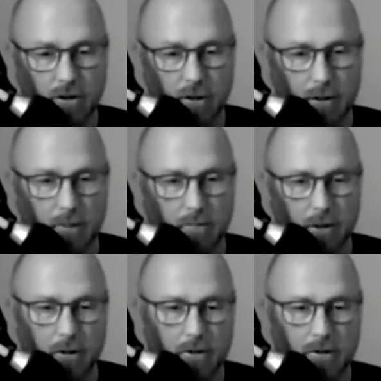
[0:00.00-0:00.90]
that are being
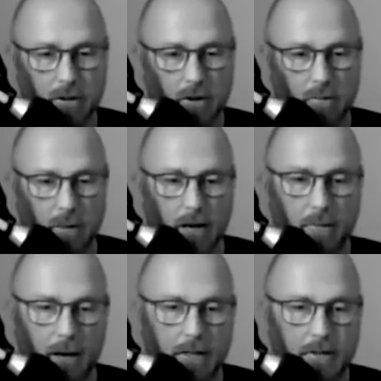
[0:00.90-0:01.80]
built.
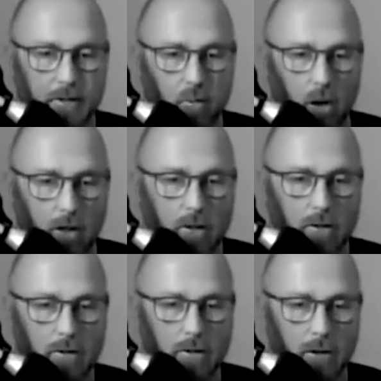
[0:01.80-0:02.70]
Metabase is one,
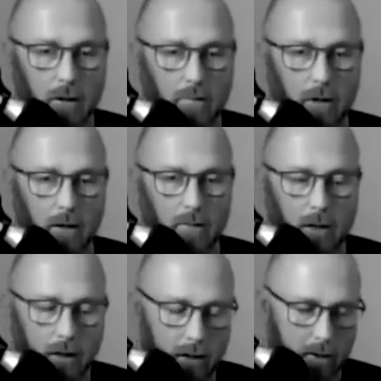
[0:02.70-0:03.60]

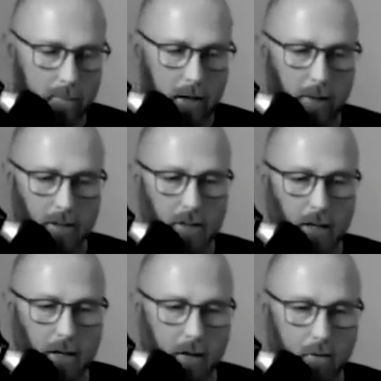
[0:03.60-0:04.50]

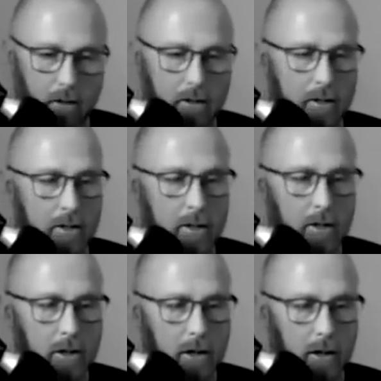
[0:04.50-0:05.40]
metabase.network.
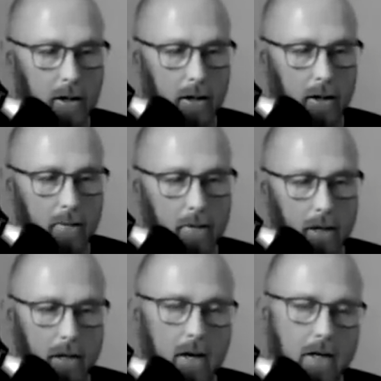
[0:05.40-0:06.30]

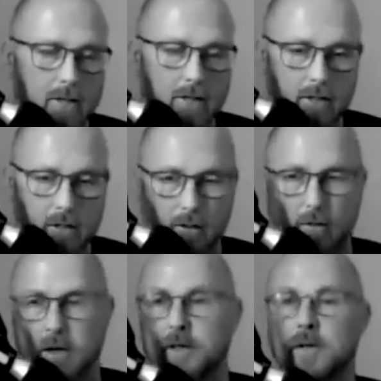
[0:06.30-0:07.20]
EOS is another
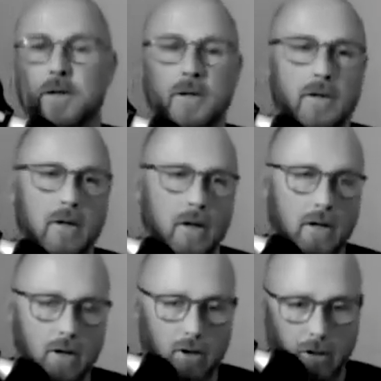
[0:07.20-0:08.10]
one.
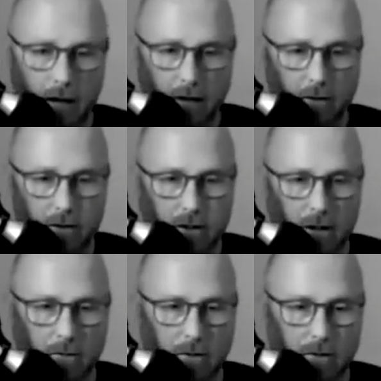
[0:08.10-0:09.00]
Cardano is
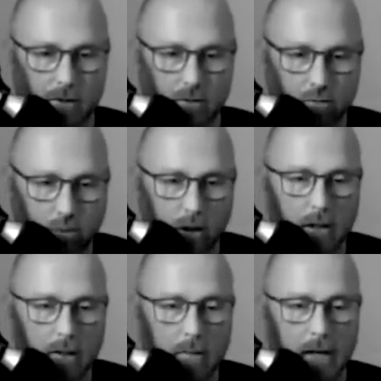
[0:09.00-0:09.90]
another one. So there's
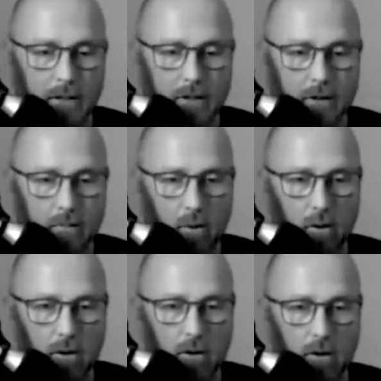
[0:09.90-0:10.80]
really amazing new
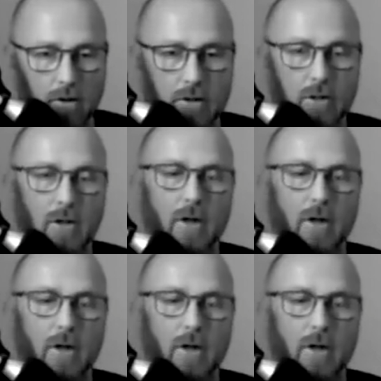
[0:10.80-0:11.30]
protocols